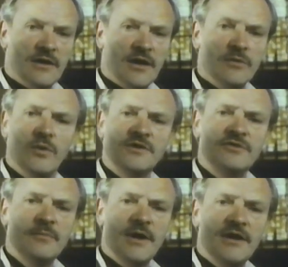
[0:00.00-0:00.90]
And
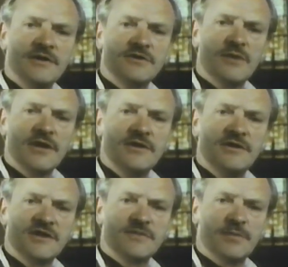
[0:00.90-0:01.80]
what remains when
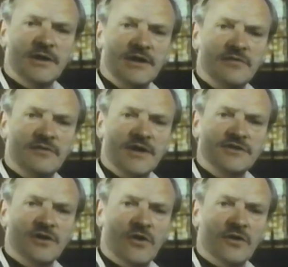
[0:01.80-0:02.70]
disbelief
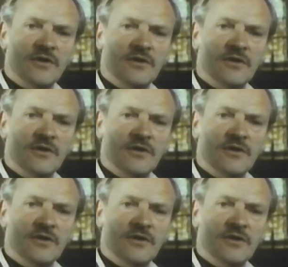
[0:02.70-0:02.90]
has gone?